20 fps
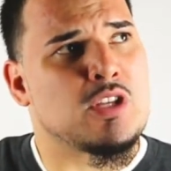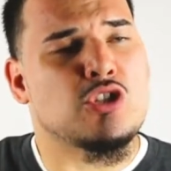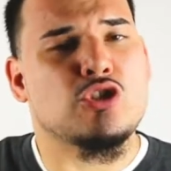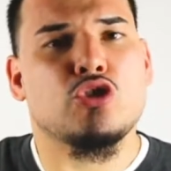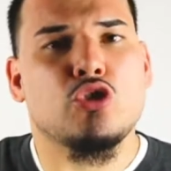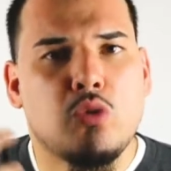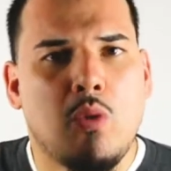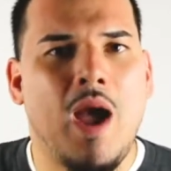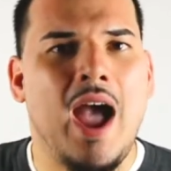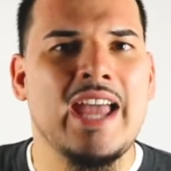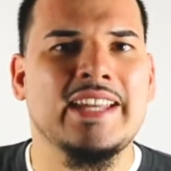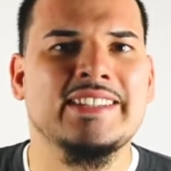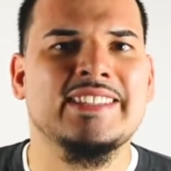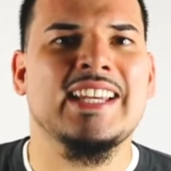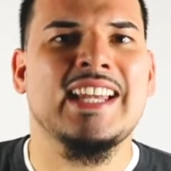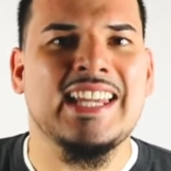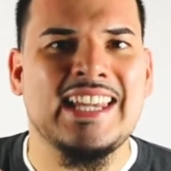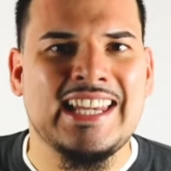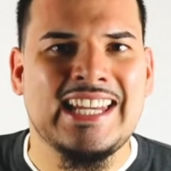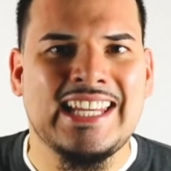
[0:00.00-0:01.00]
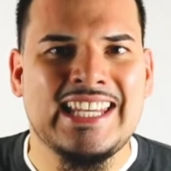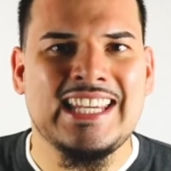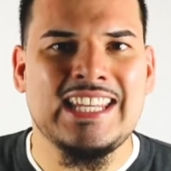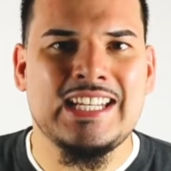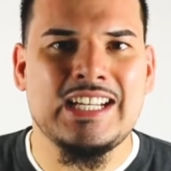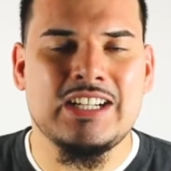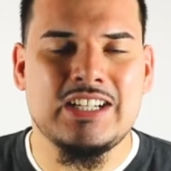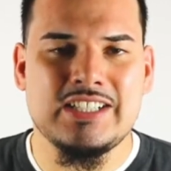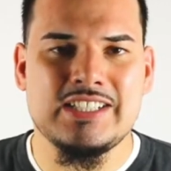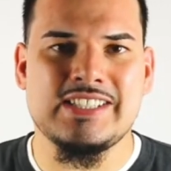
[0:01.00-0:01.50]
try to
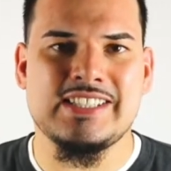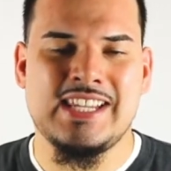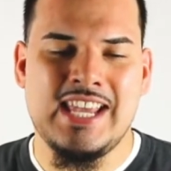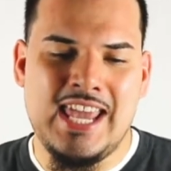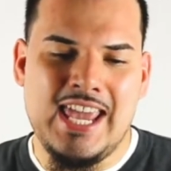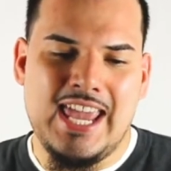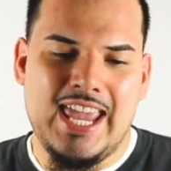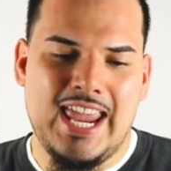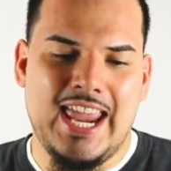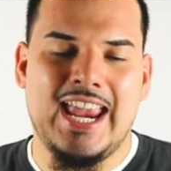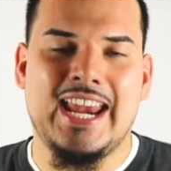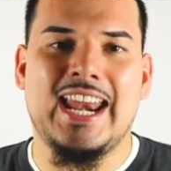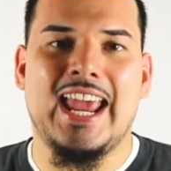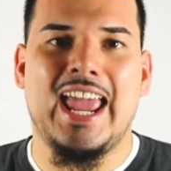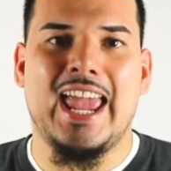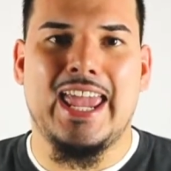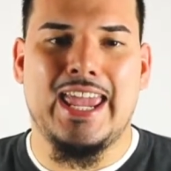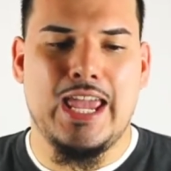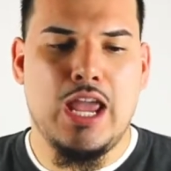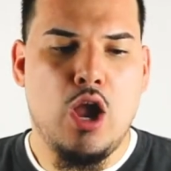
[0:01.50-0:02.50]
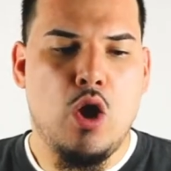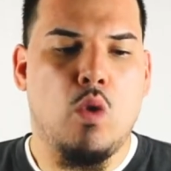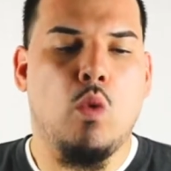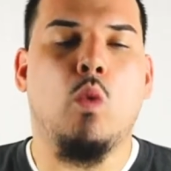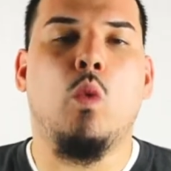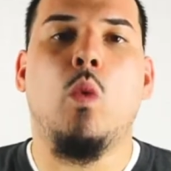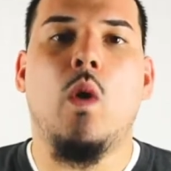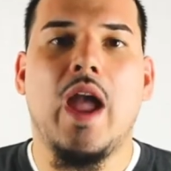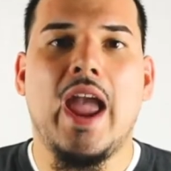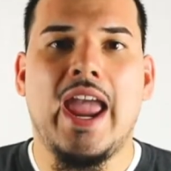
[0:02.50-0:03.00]
lead us in a
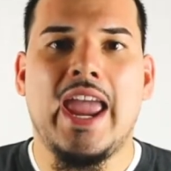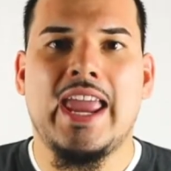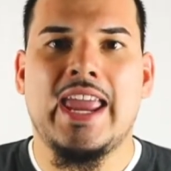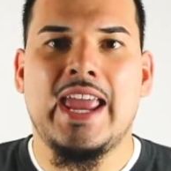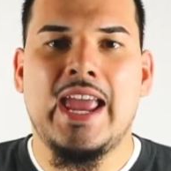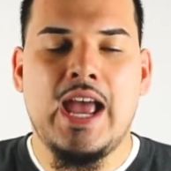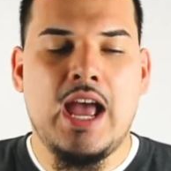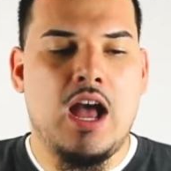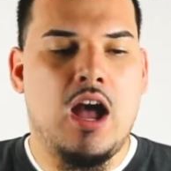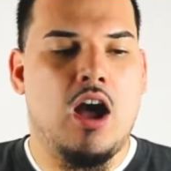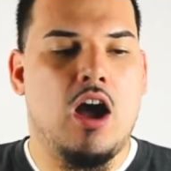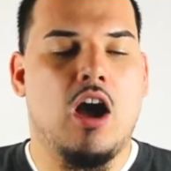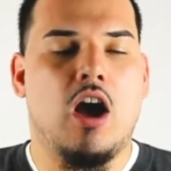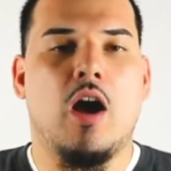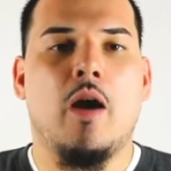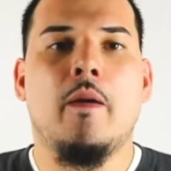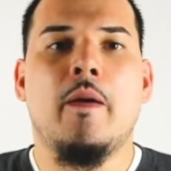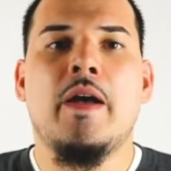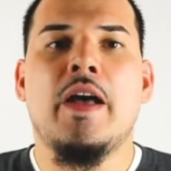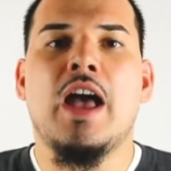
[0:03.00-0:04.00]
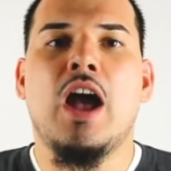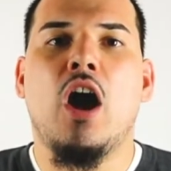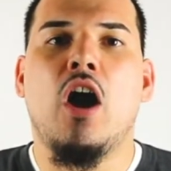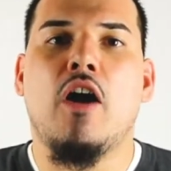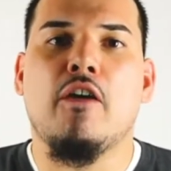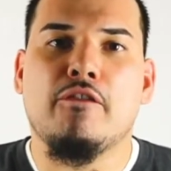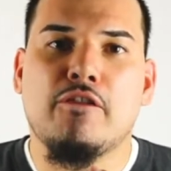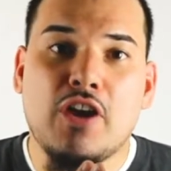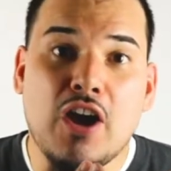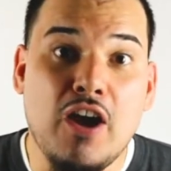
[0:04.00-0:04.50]
way
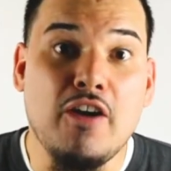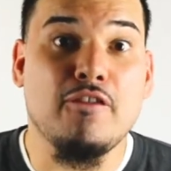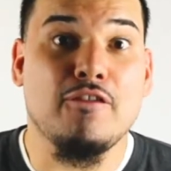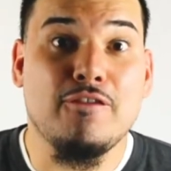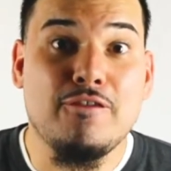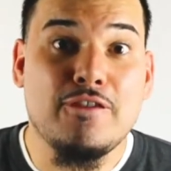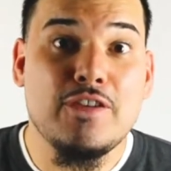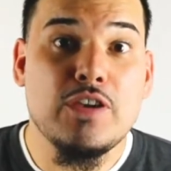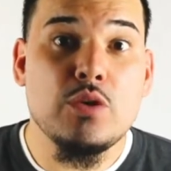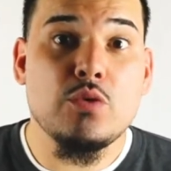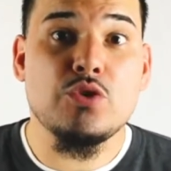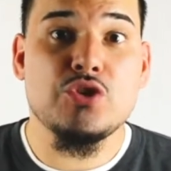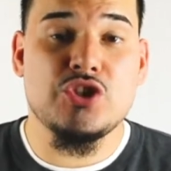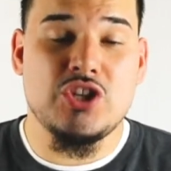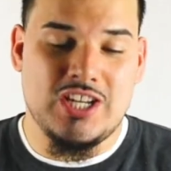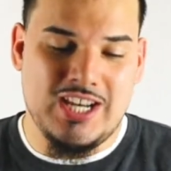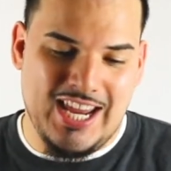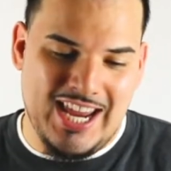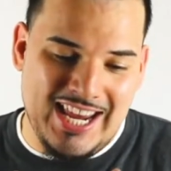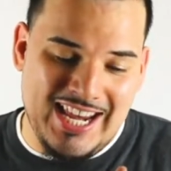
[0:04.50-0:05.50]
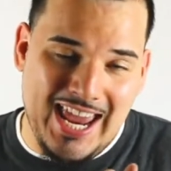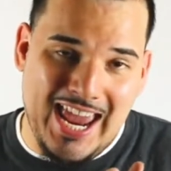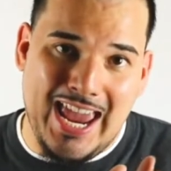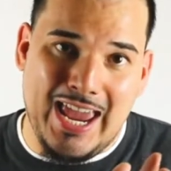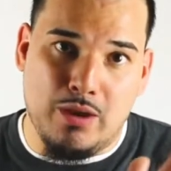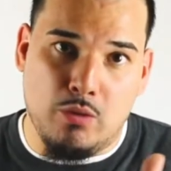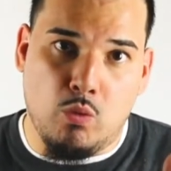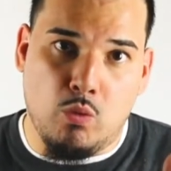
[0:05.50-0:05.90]
of confusion, in a